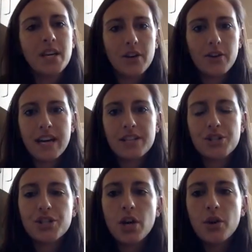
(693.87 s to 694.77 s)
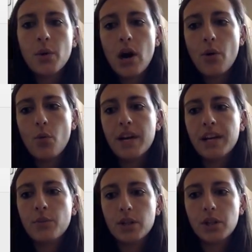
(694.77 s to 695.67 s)
All right, so
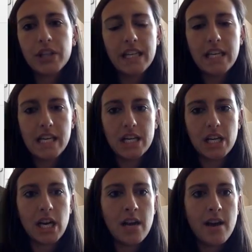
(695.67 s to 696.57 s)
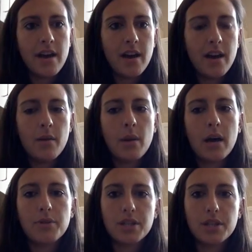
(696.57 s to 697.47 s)
when we're looking here, I'm
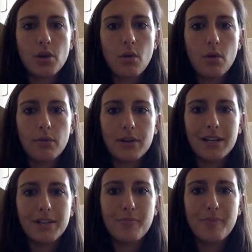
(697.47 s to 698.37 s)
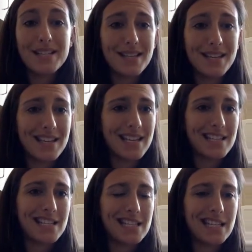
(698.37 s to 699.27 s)
just going to go over kind of basic
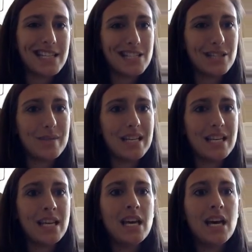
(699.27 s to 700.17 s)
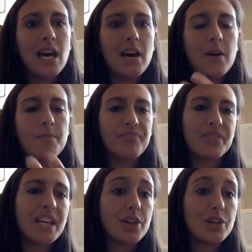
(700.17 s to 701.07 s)
things that tend to be
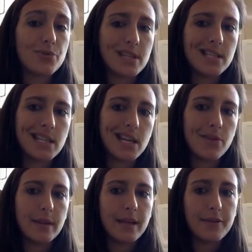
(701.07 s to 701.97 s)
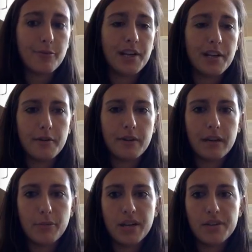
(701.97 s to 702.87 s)
characteristic of a left brain and a
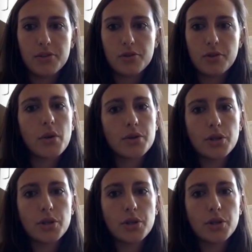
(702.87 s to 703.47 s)
right brain stroke.